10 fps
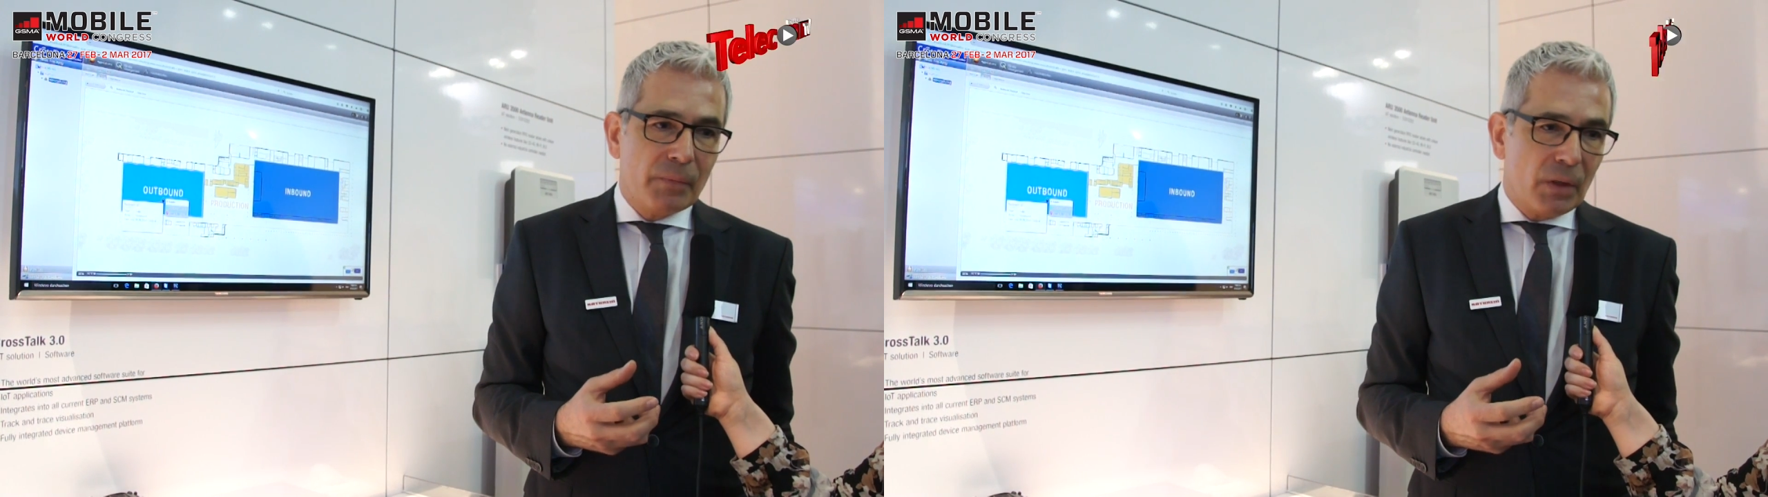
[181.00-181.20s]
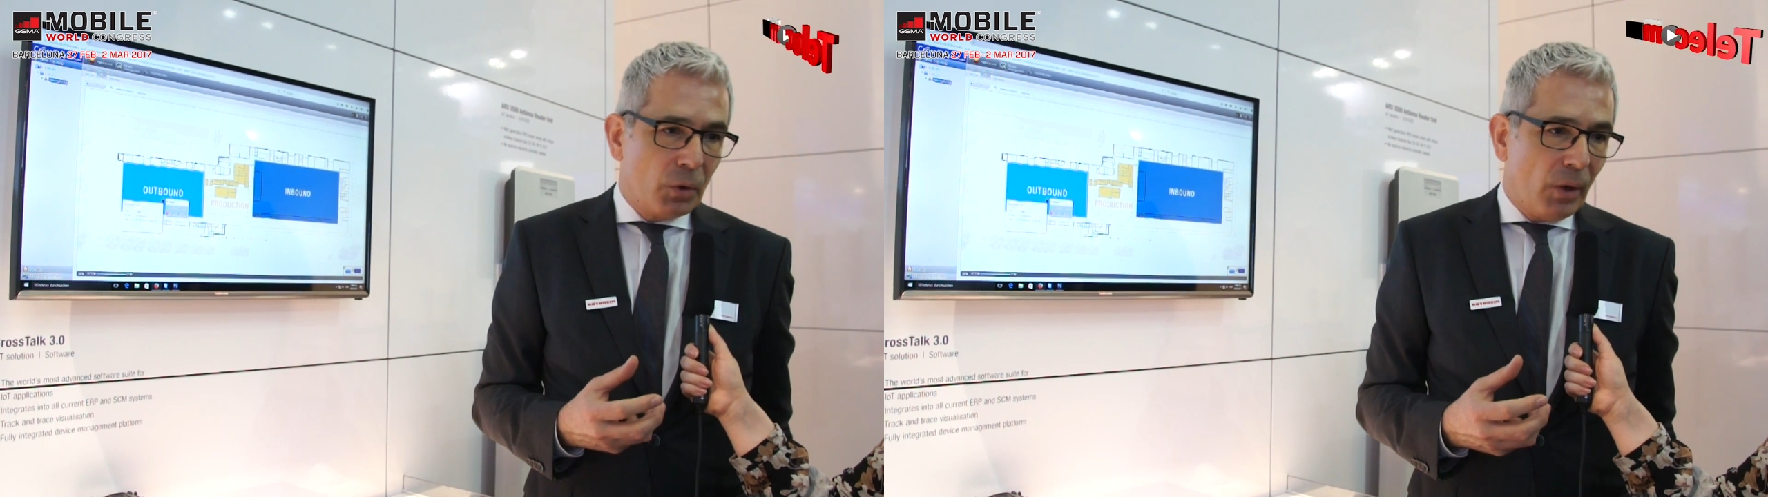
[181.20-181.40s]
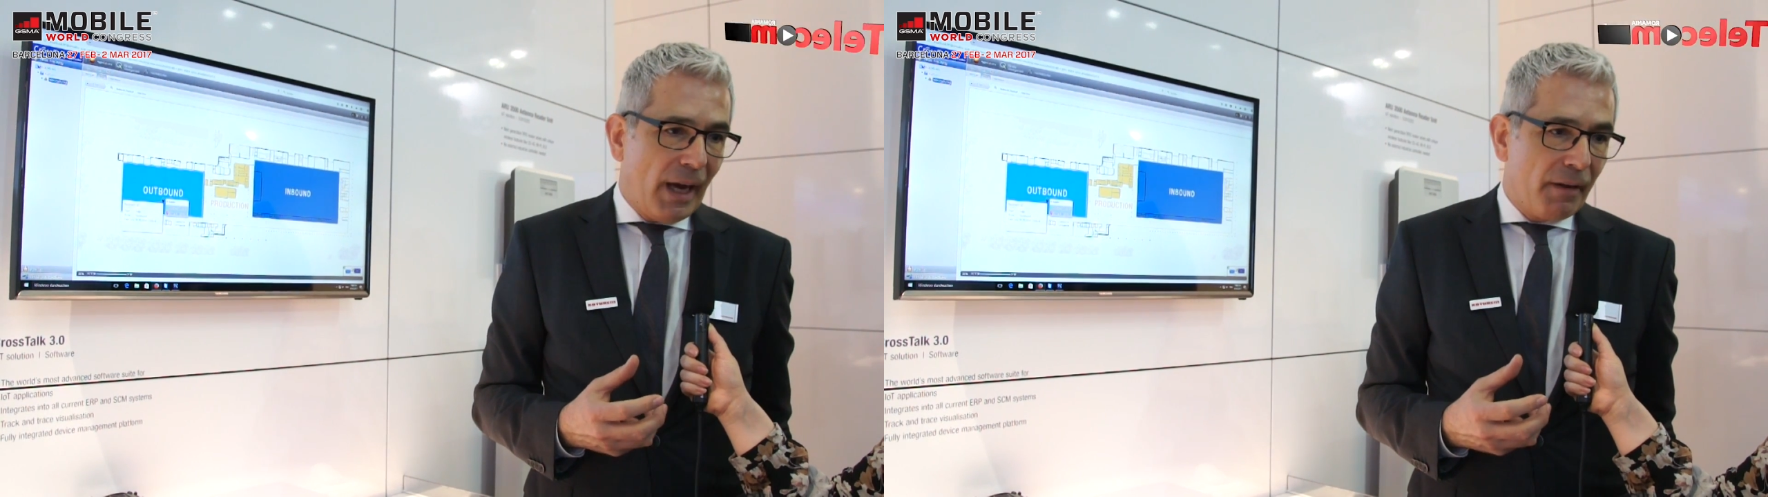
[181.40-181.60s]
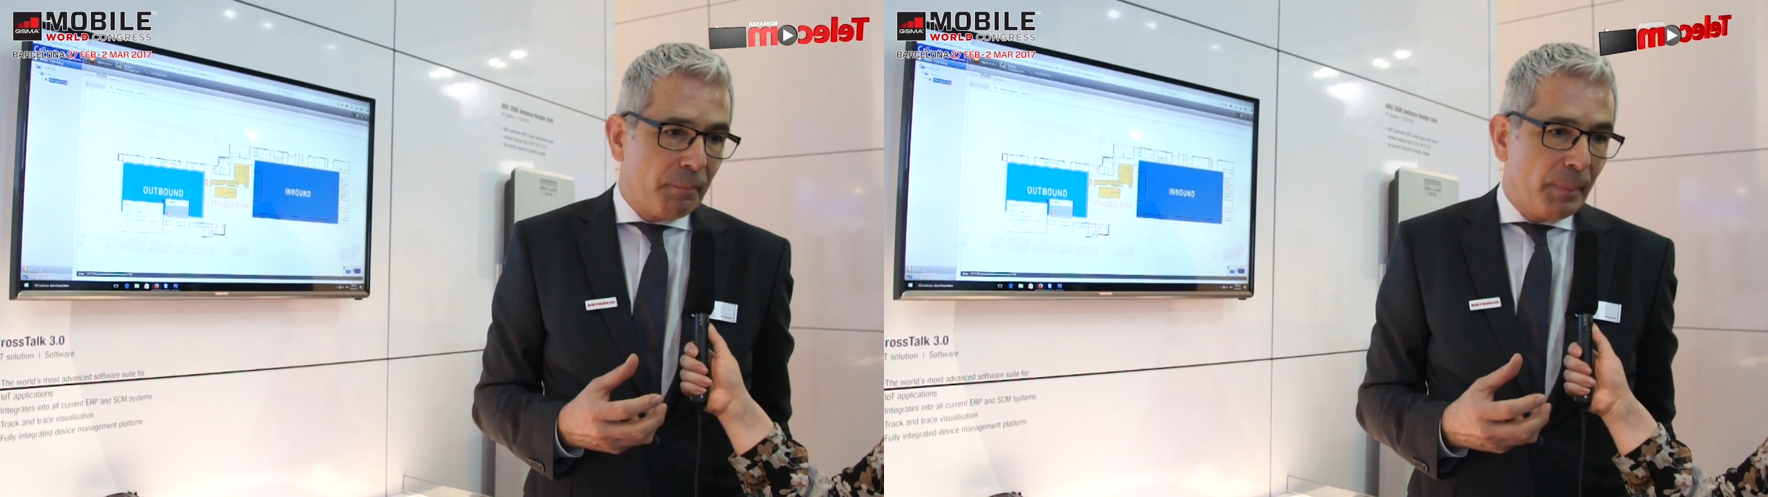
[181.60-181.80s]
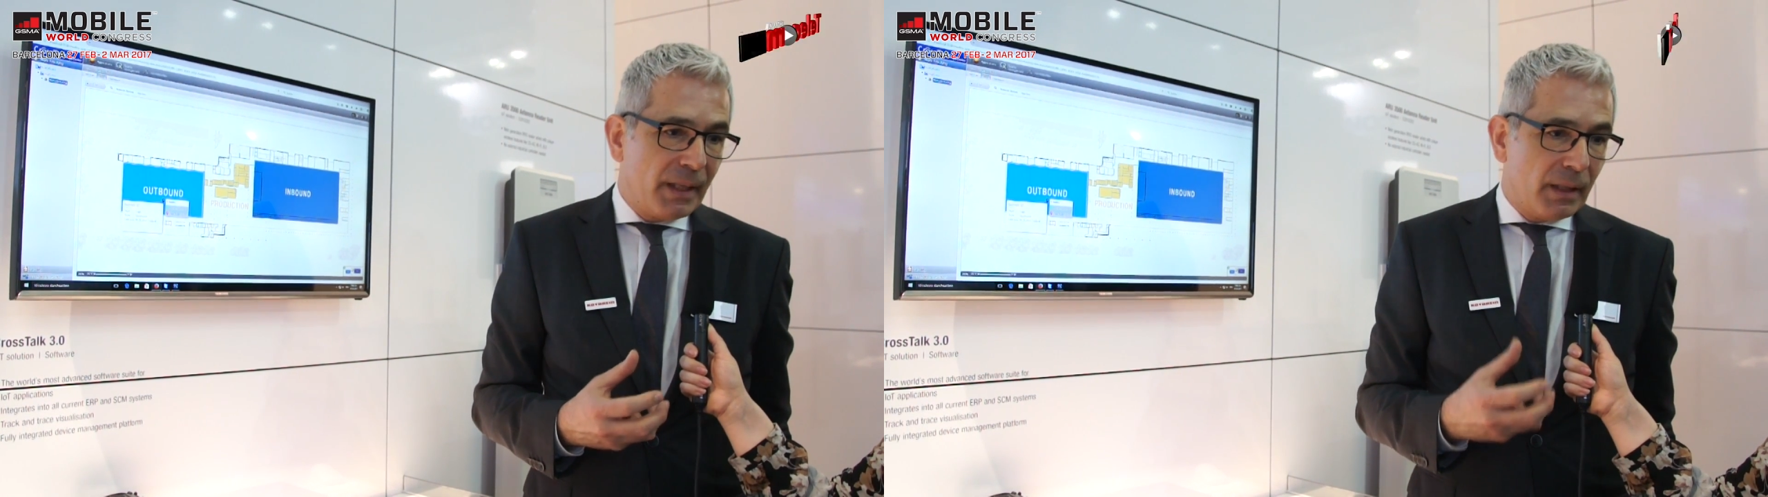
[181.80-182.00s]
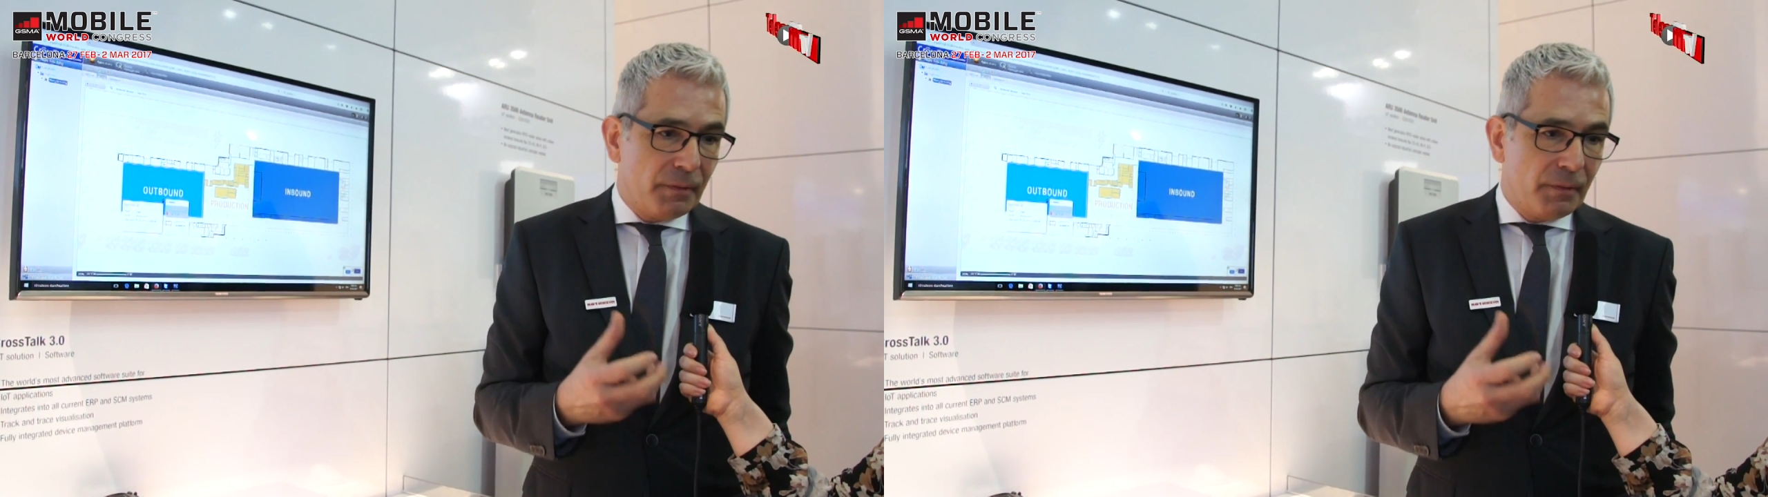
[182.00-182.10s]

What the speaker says: You have better